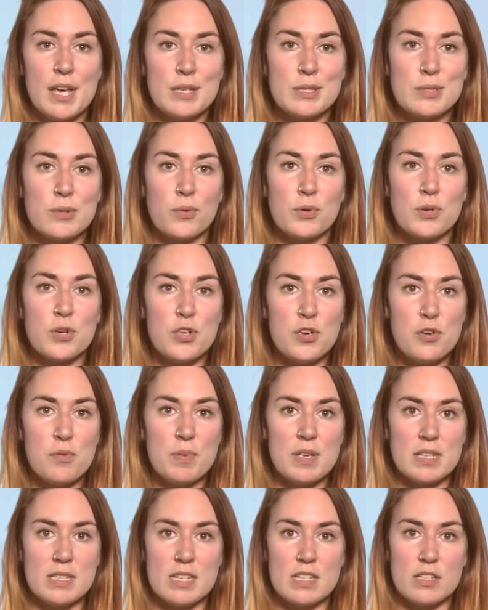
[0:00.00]
saw new
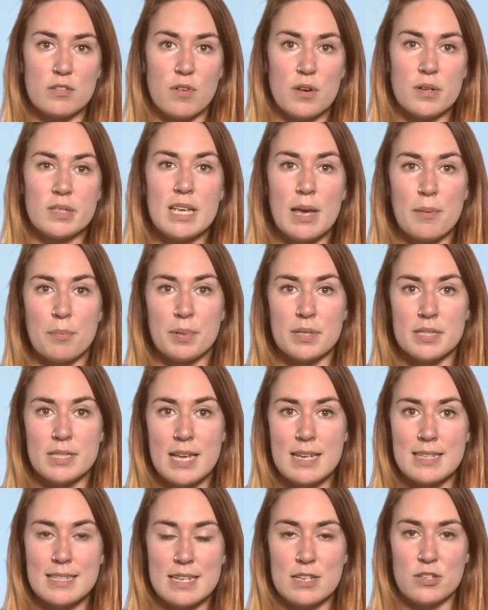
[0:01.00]
business grow
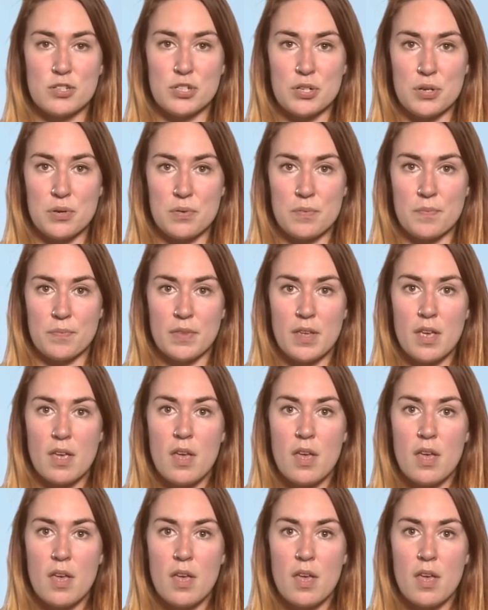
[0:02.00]
10% in June.